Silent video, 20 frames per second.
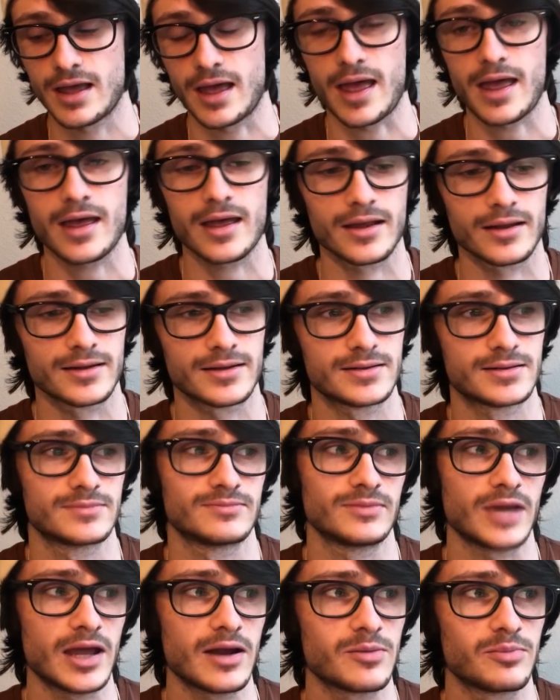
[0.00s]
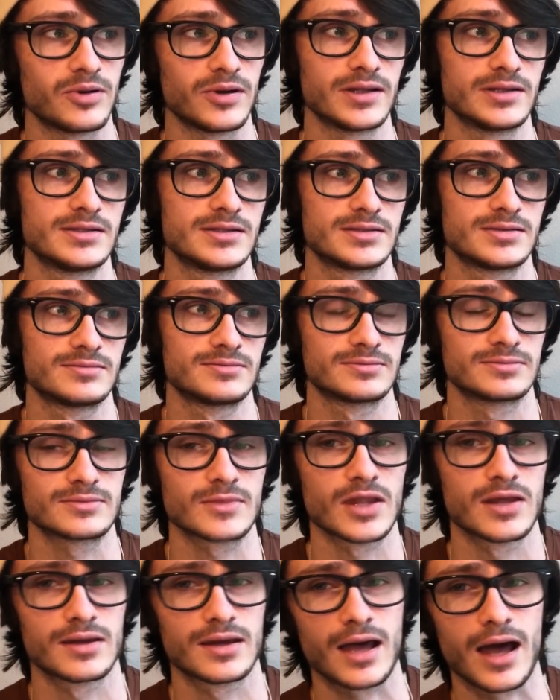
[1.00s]
And my AirPods
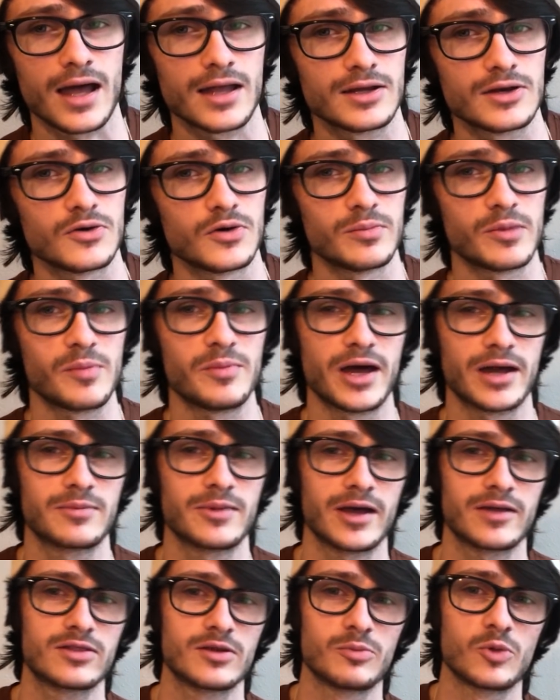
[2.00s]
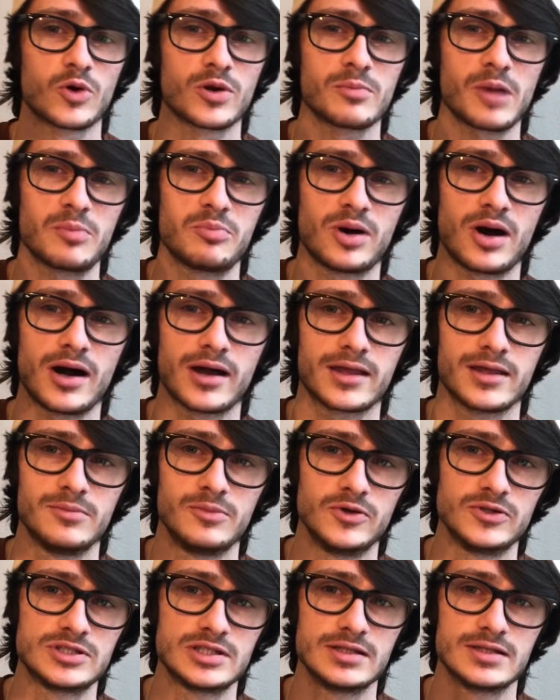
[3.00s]
kind of go in my backpack. They're more in my pocket
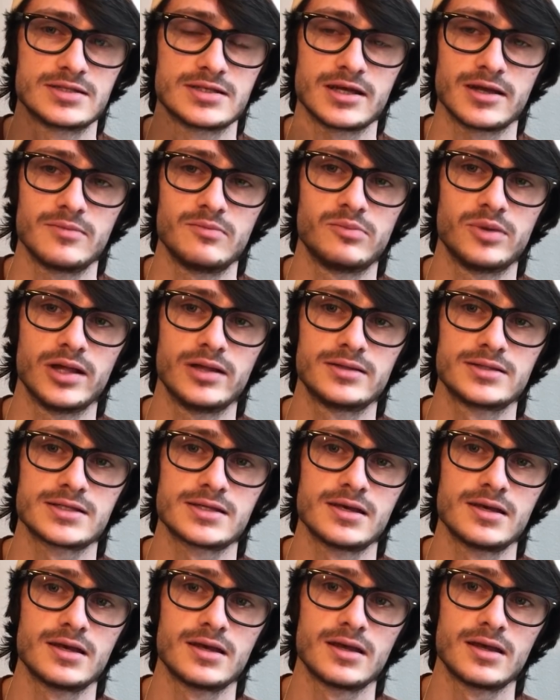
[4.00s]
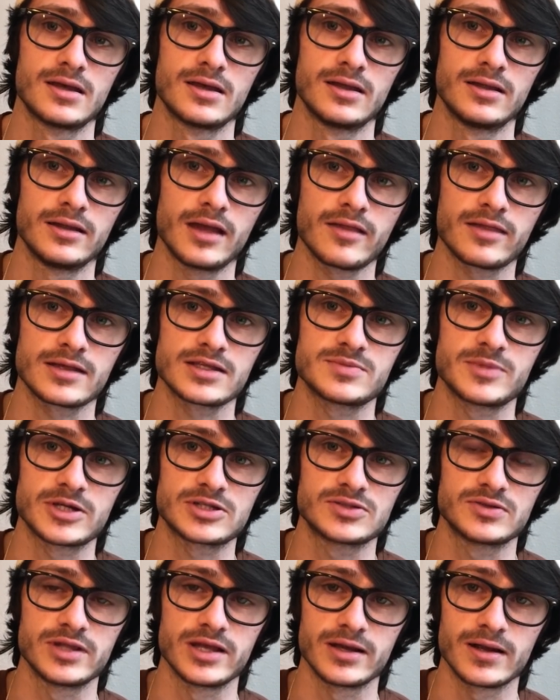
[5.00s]
most of the time, but nothing
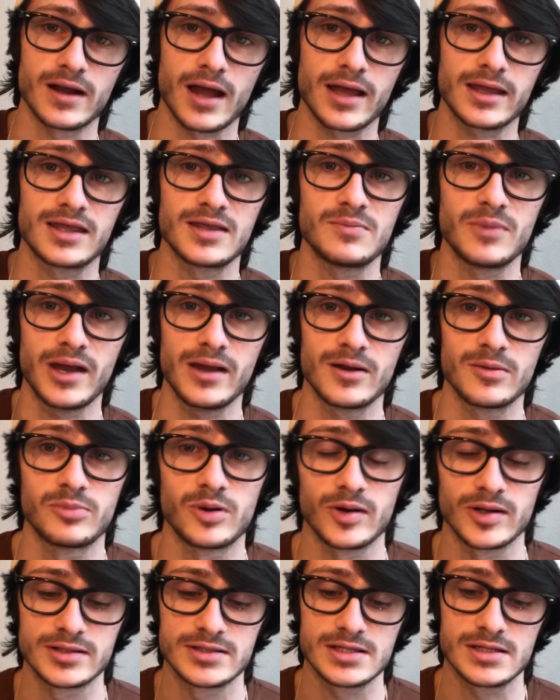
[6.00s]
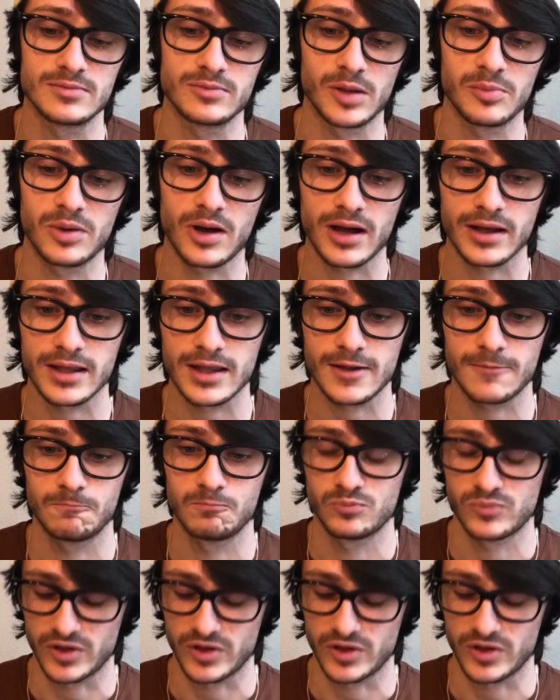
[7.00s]
special there. I keep my AirPods in my pocket.